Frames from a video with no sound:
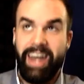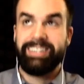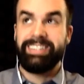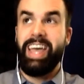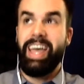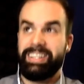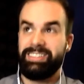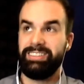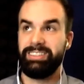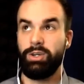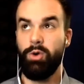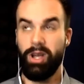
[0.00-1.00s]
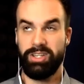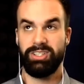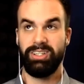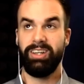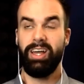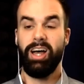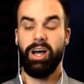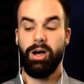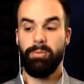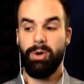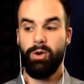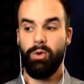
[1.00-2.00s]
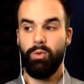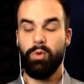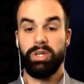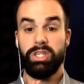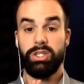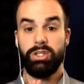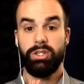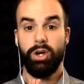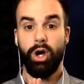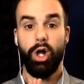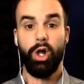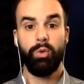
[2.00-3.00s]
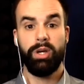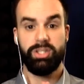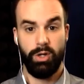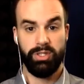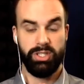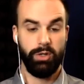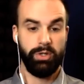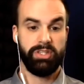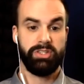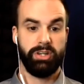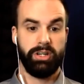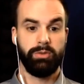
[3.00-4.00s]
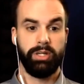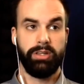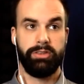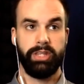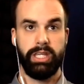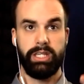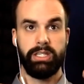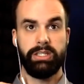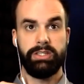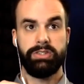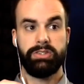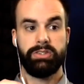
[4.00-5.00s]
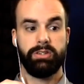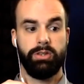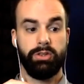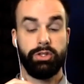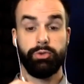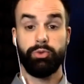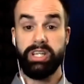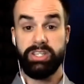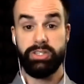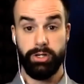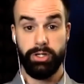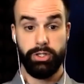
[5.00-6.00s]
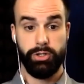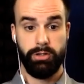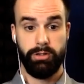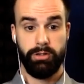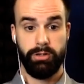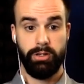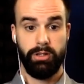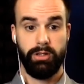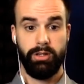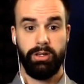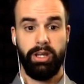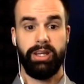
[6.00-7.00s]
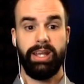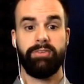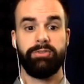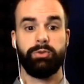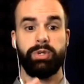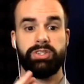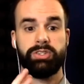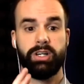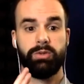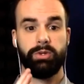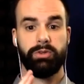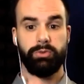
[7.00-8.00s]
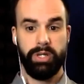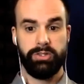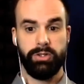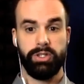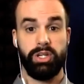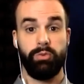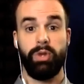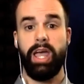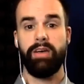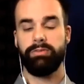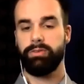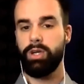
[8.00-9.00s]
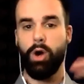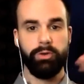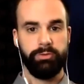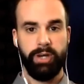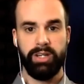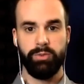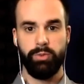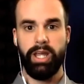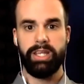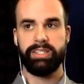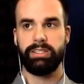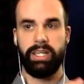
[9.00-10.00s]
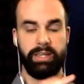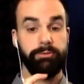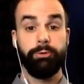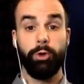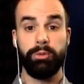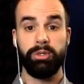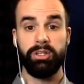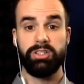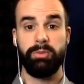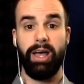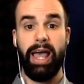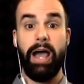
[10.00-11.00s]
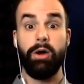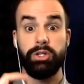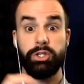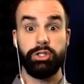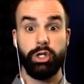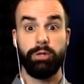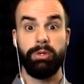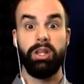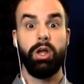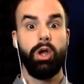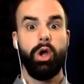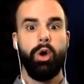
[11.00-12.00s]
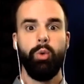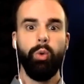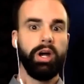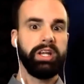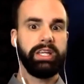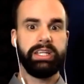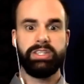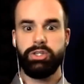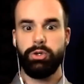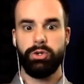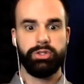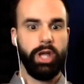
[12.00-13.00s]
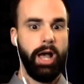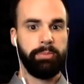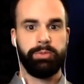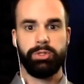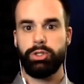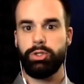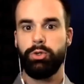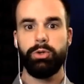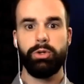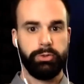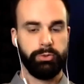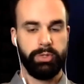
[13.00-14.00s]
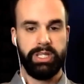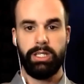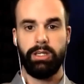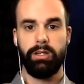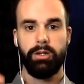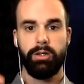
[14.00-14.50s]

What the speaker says: is an excellent question. What we always start with is the research. And after we start with research, and we have codified ways and like formulas about how to determine what is your top 2 to 3